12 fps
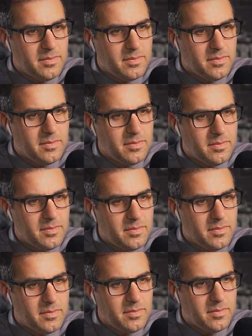
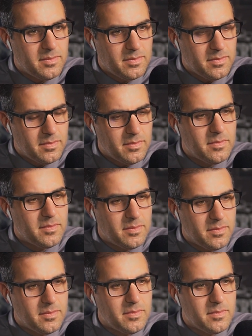
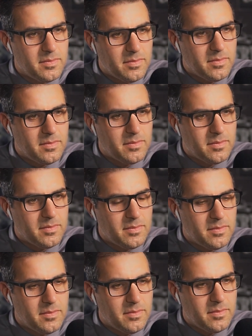
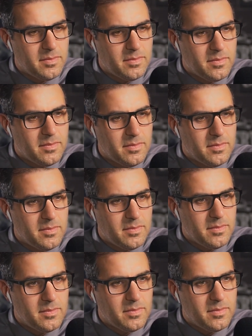
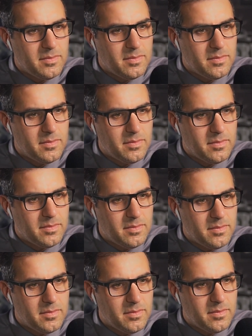
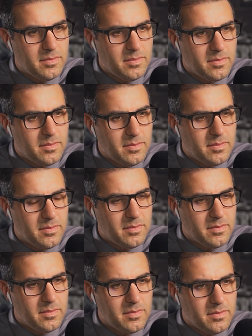
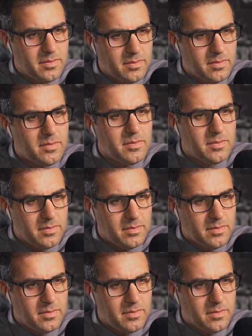The person shown says nothing.